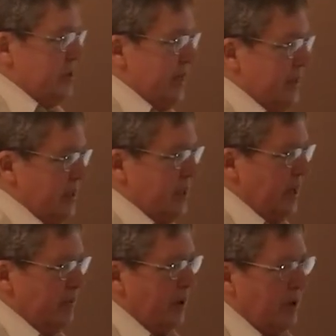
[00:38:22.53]
said the
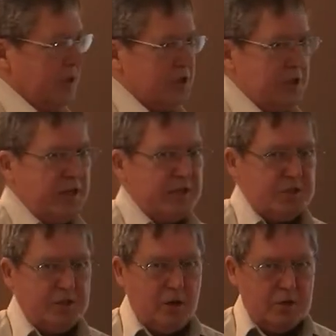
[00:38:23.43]
typology, as
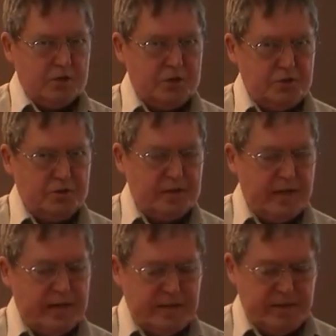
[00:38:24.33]
scholars use the
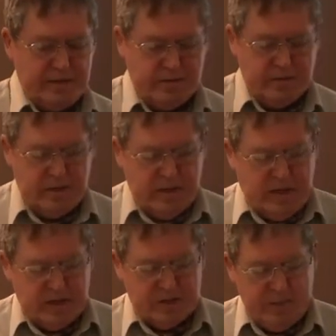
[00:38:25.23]
idea,
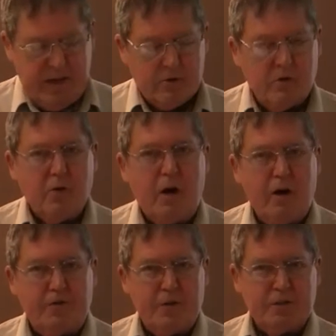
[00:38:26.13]
is a matter of
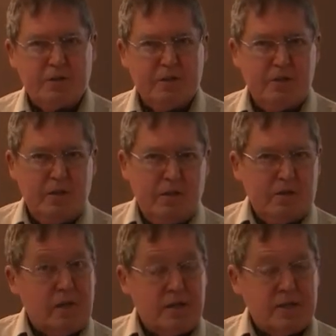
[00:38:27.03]
office,
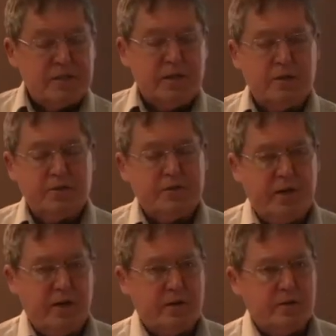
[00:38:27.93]
not necessarily of
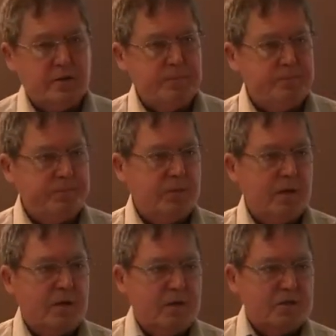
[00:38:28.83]
character.
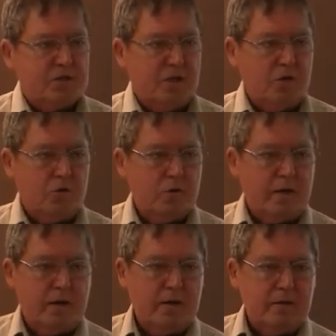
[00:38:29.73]
So
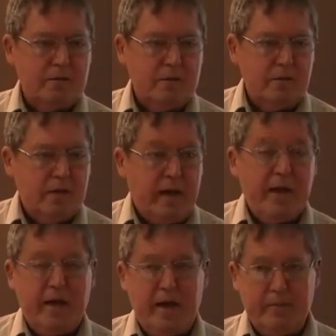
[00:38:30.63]
uh,
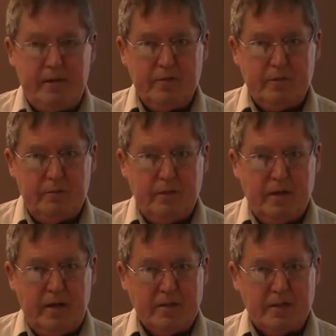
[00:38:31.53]
Ahab even,
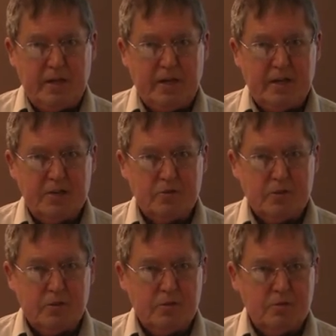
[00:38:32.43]
as a king in
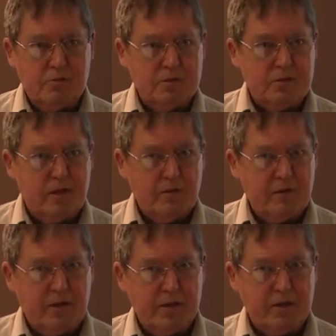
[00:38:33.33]
Israel, who was not a
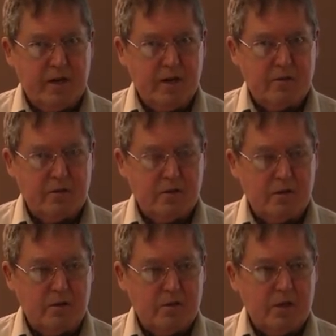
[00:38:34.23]
very good character at
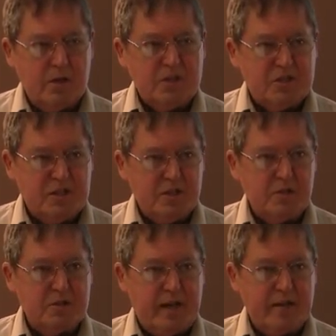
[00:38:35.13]
all,
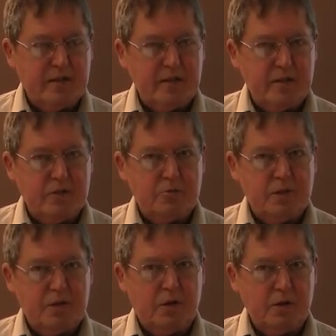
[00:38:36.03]
still technically could
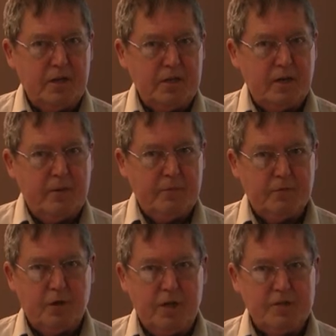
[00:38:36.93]
be called a type of
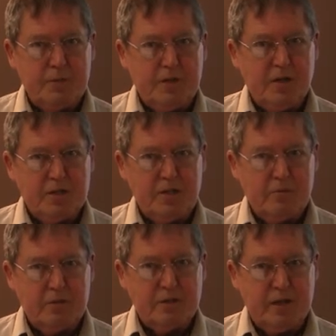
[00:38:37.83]
Christ because he
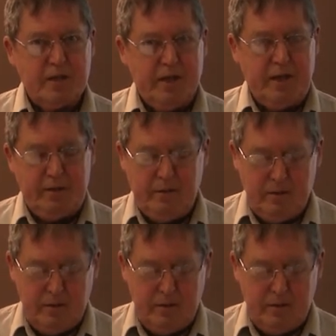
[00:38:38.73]
was a king